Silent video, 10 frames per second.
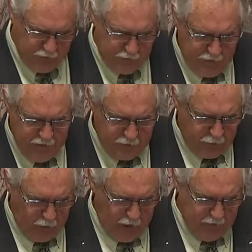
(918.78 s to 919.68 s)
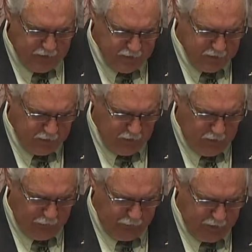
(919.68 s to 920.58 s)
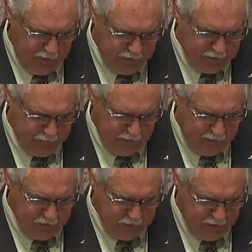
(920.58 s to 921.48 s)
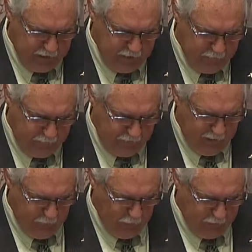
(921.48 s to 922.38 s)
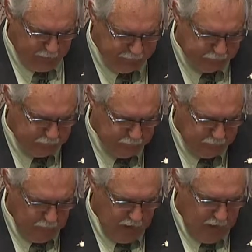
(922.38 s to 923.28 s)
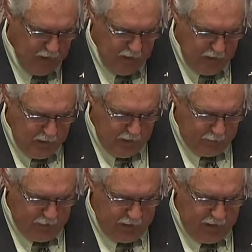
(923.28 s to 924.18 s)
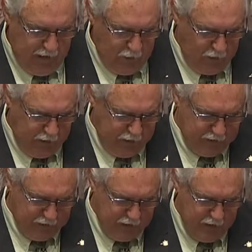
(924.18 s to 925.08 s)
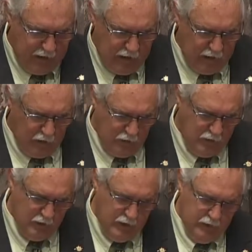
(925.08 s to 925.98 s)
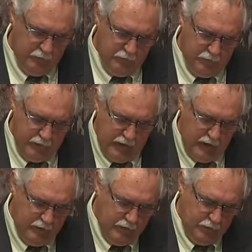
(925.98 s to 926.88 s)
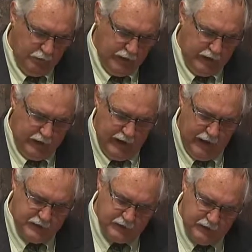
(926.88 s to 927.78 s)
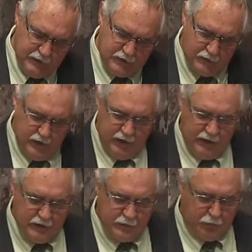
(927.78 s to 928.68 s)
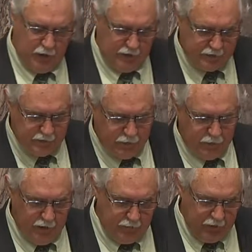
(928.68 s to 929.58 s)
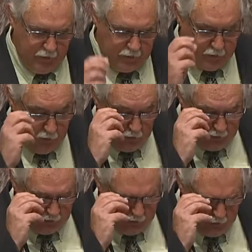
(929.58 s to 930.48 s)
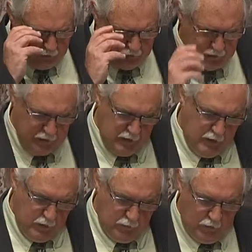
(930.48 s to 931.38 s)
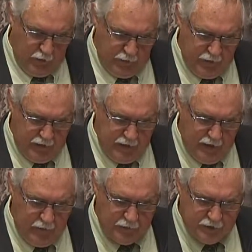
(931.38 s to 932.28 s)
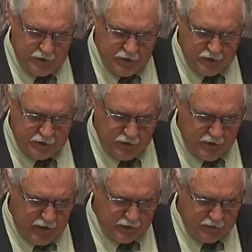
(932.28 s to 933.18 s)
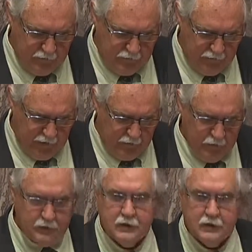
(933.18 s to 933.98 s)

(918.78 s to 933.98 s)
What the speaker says: speech promises a comprehensive legislative framework, but now we're going to see how the big gas industry has plucked the Premier's golden goose. Will we be down to just the guts and feathers?